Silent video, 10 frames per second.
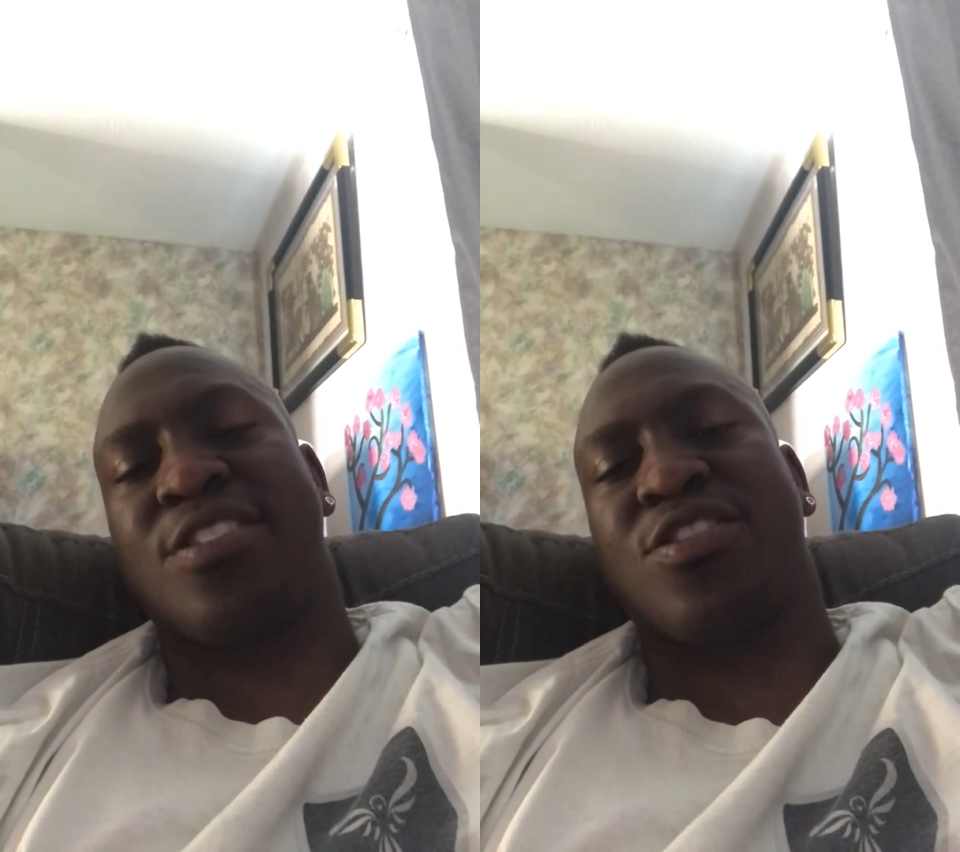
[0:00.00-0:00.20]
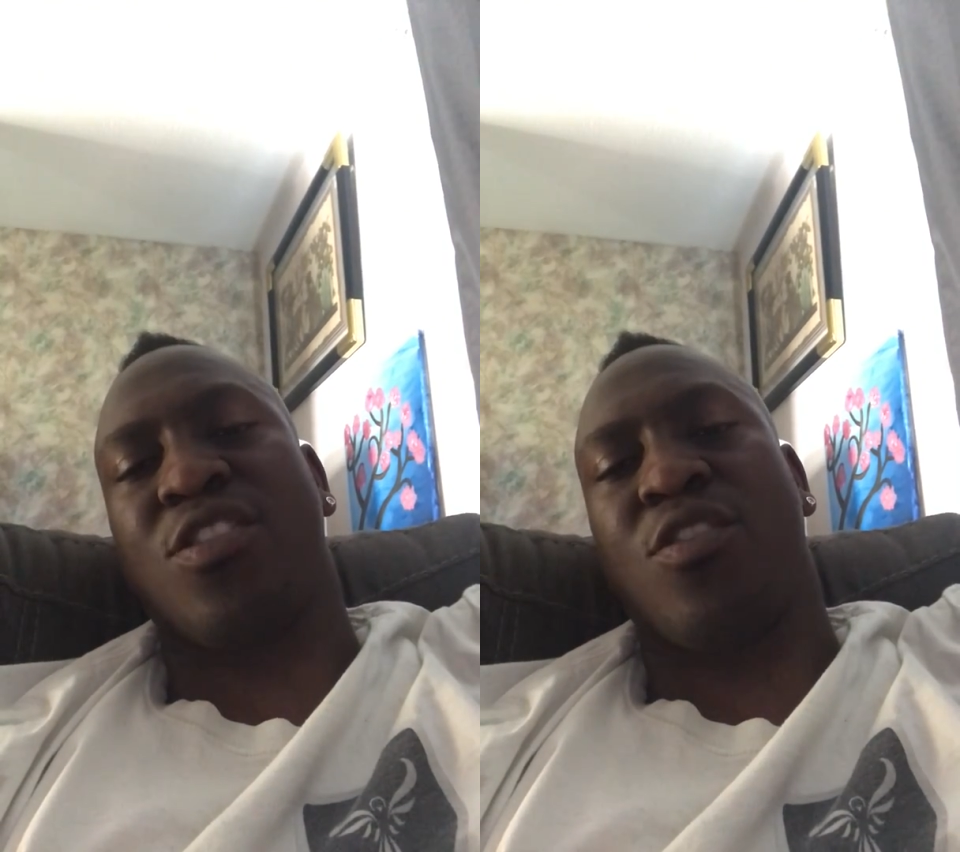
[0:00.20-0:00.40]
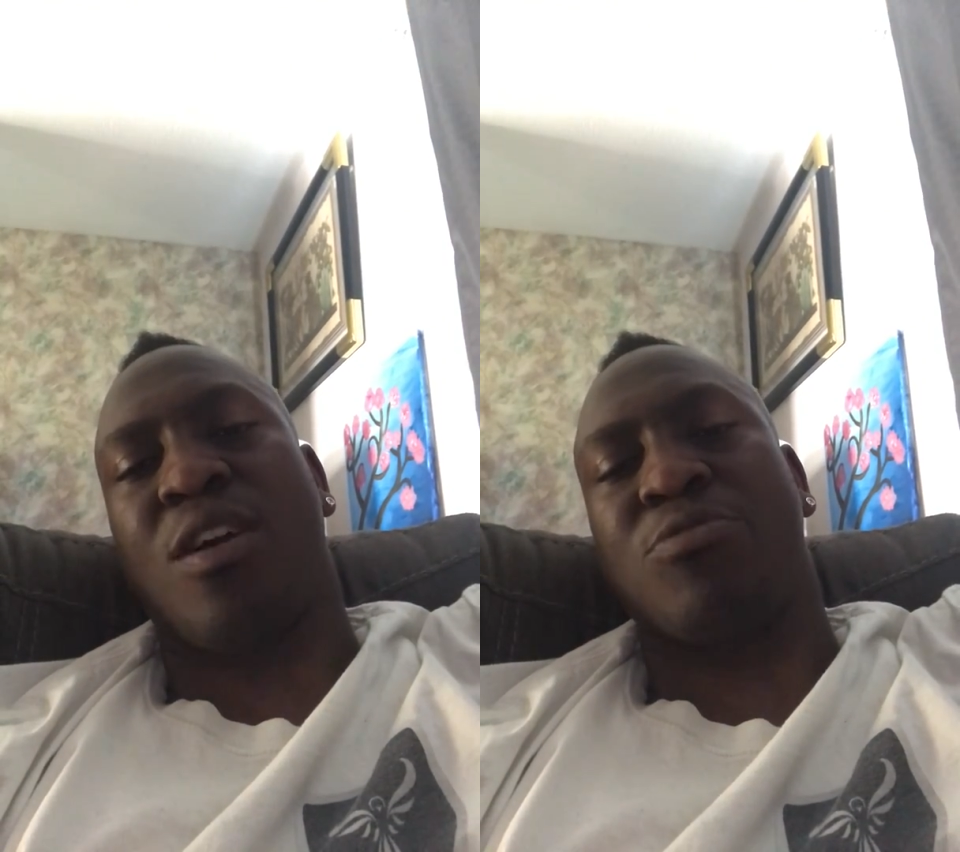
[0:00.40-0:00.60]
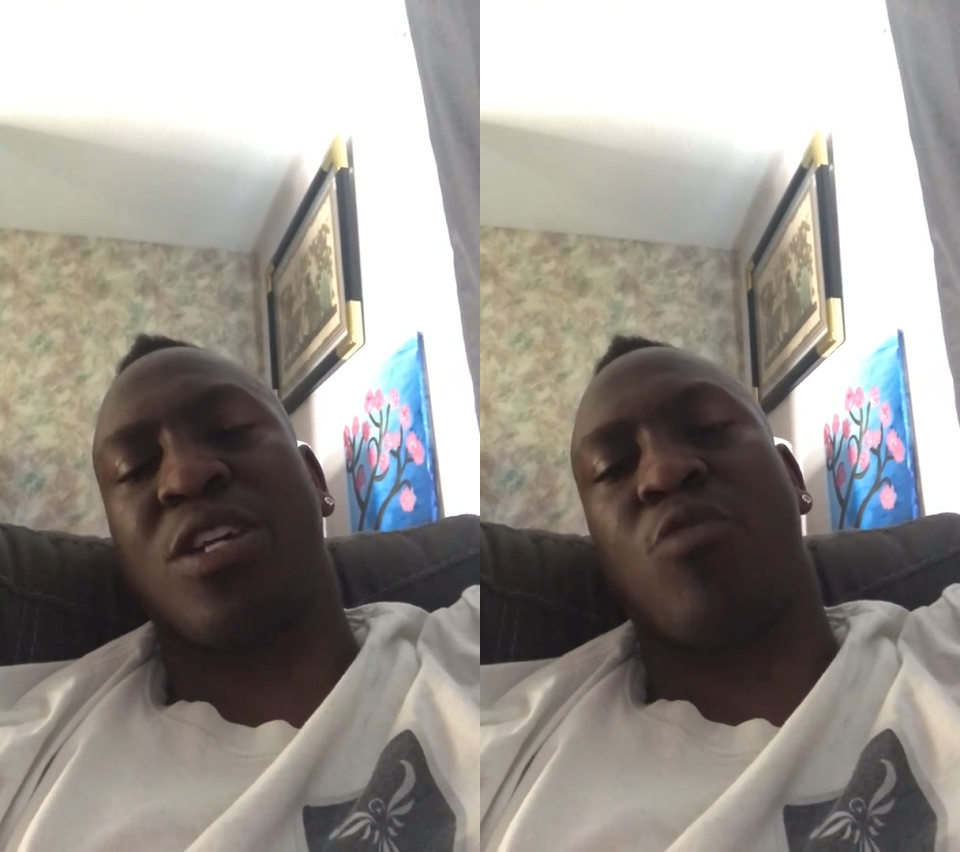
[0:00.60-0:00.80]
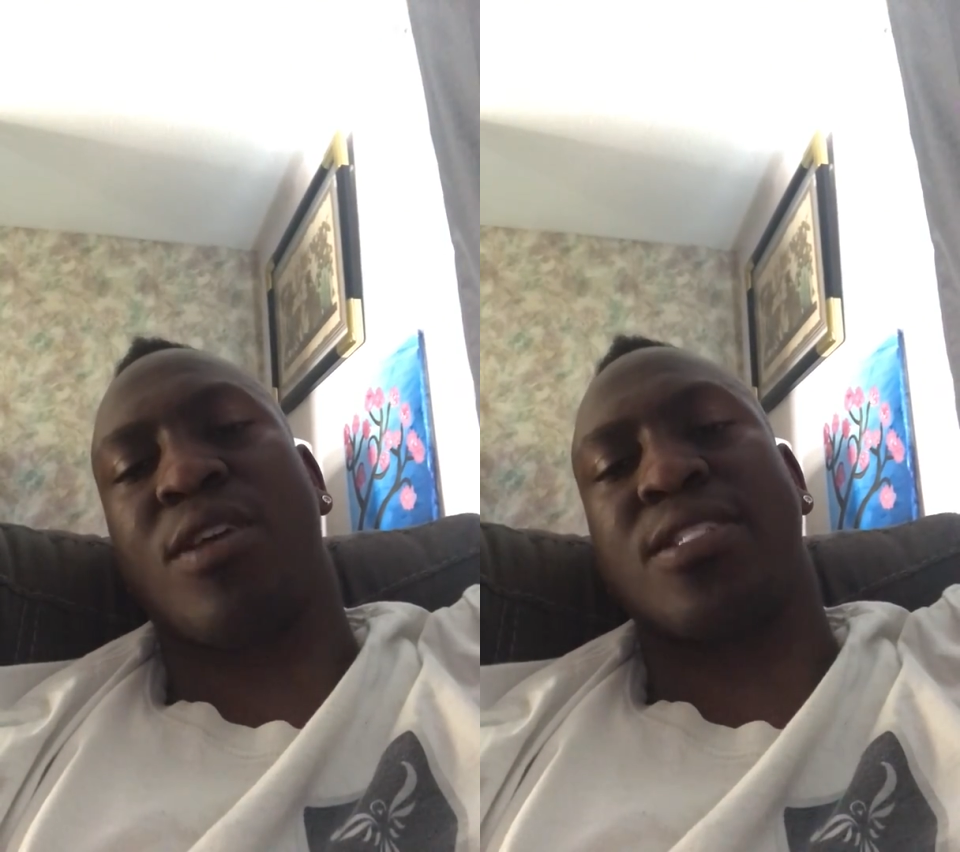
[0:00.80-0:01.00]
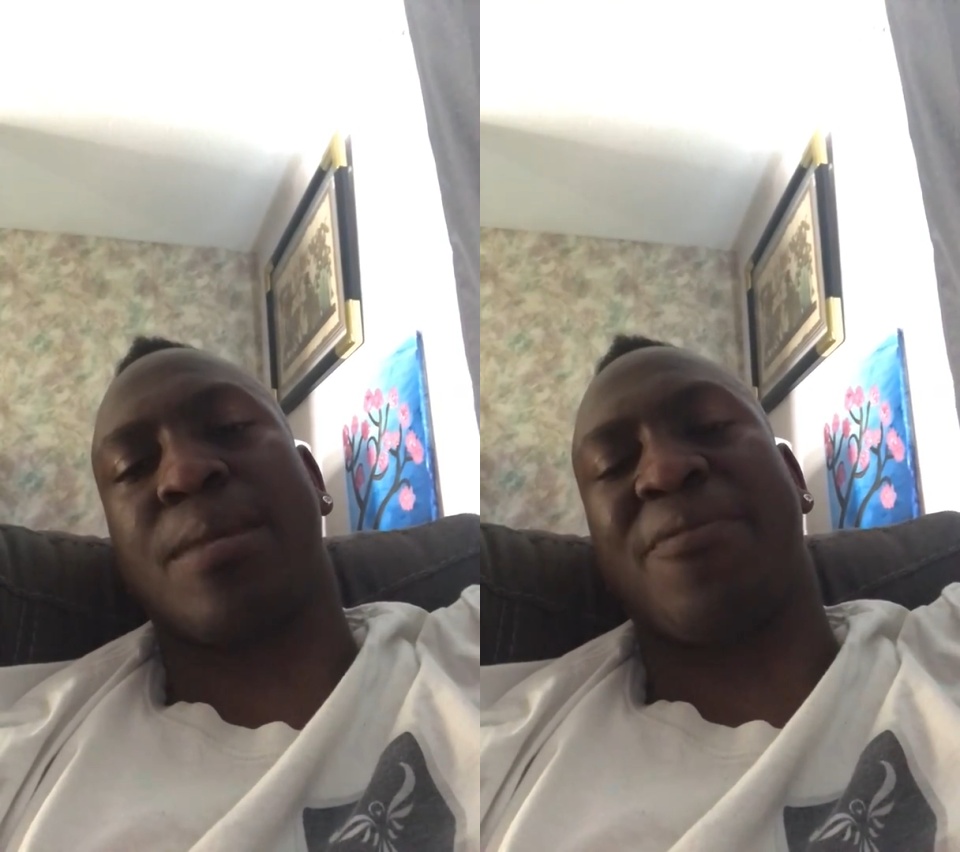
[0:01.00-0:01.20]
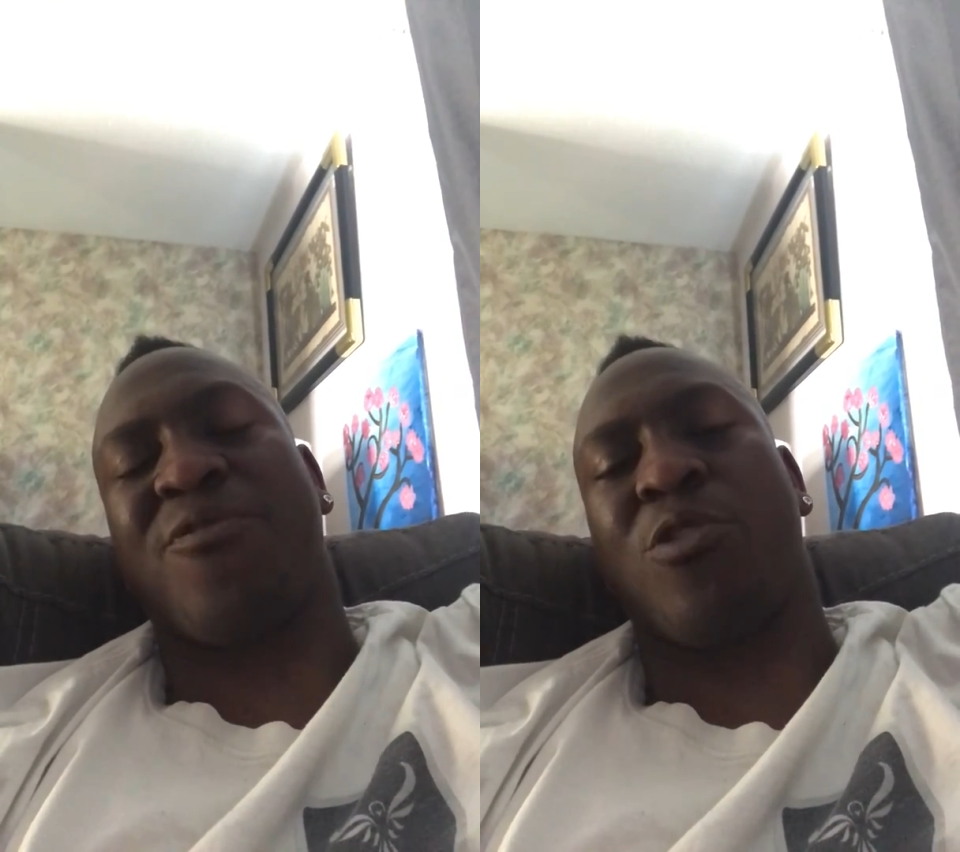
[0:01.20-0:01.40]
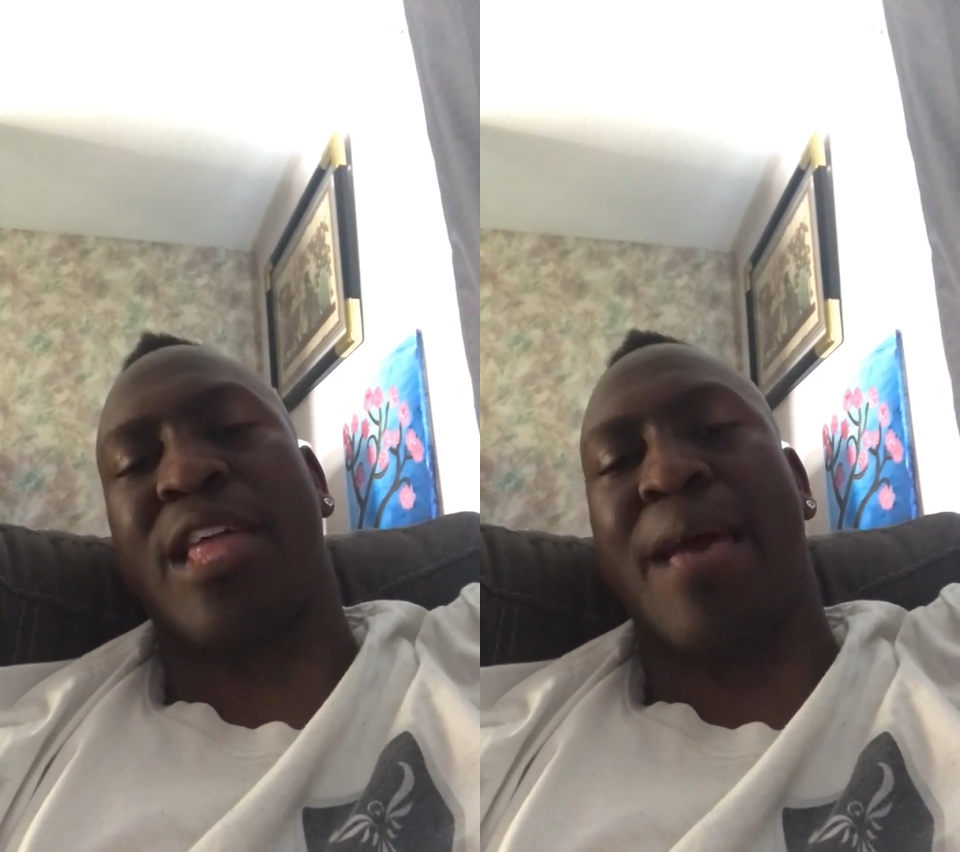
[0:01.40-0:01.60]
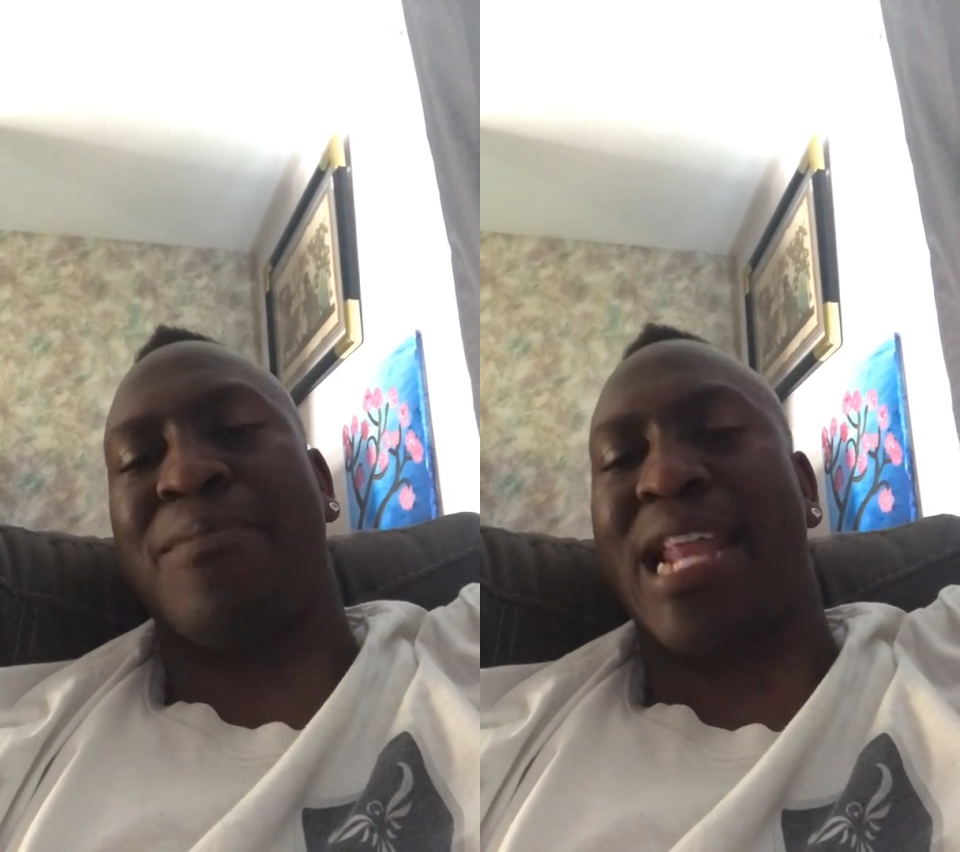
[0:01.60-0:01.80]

so I'm trying to rest up before that.